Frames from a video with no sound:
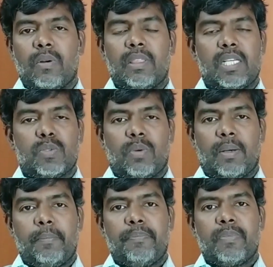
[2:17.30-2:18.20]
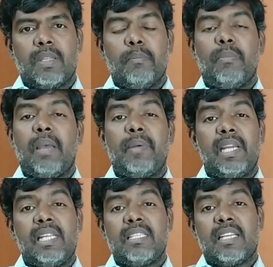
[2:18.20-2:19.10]
That's one. Maybe
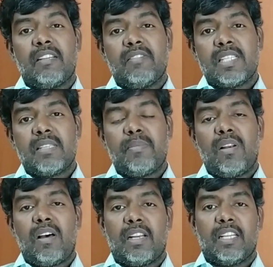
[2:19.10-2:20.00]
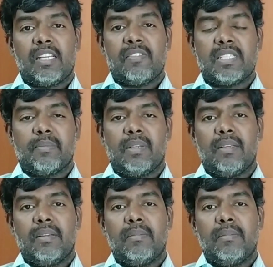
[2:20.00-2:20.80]
it is a reversible or irreversible.